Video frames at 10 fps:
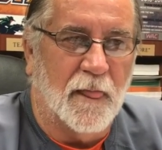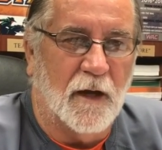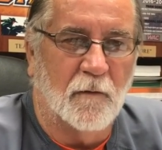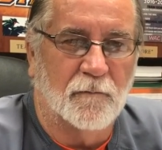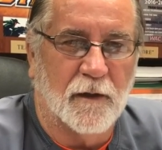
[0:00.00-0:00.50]

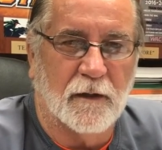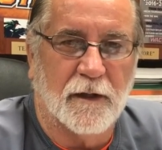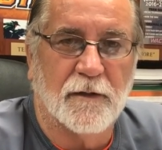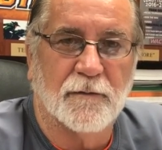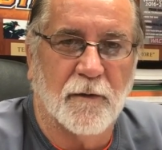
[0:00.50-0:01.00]
hopefully it'll
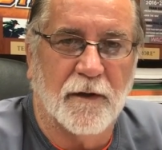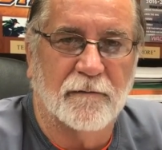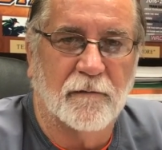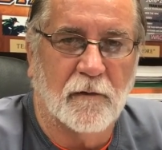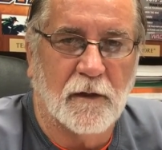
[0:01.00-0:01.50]
get us ready
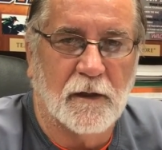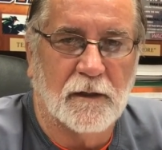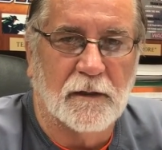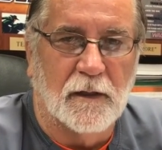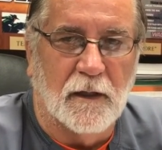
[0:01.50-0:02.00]
for
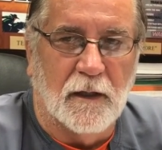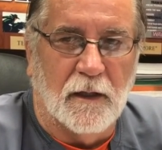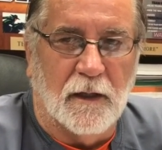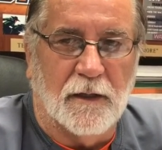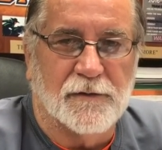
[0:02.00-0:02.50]

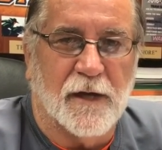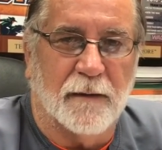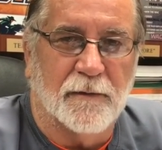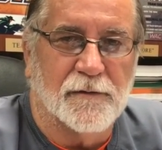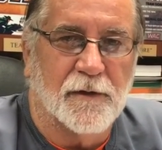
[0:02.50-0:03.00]
a
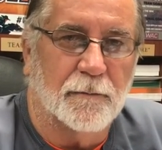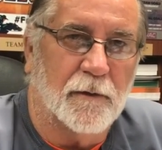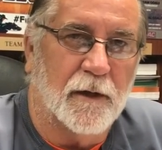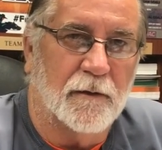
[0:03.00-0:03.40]
championship run